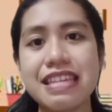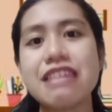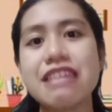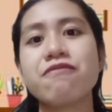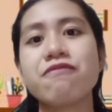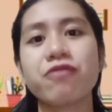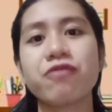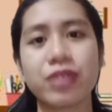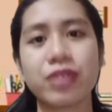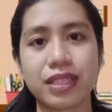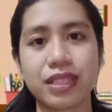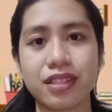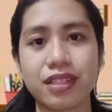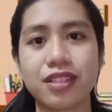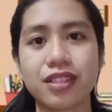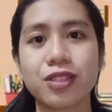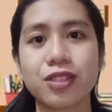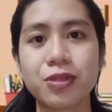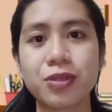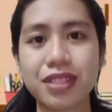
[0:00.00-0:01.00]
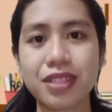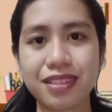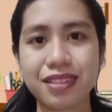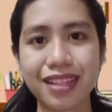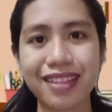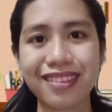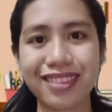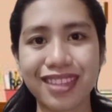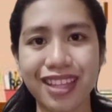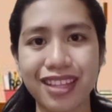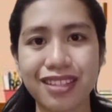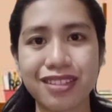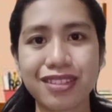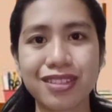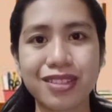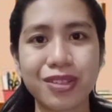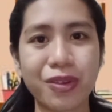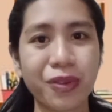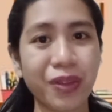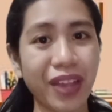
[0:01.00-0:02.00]
emphasis to the
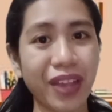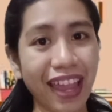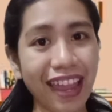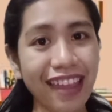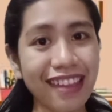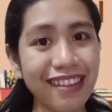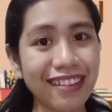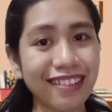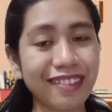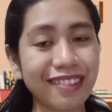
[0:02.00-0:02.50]
sentence. Okay?